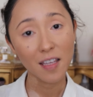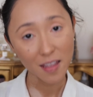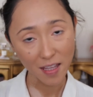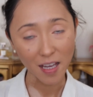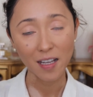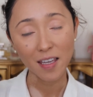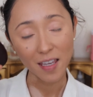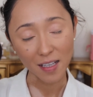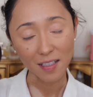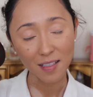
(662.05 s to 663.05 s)
There,
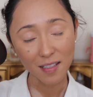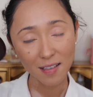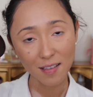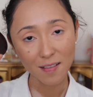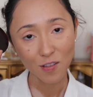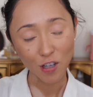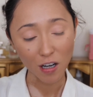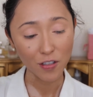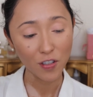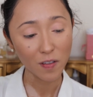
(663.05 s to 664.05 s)
yes.
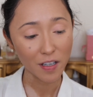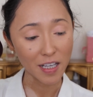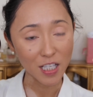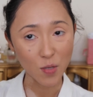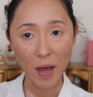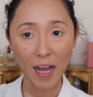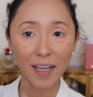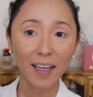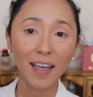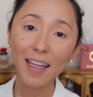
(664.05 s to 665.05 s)
Charlotte Tilbury is
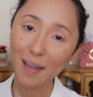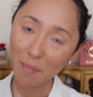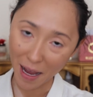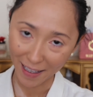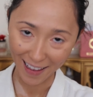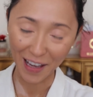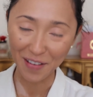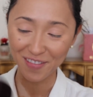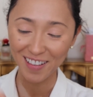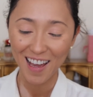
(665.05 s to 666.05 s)
back in my life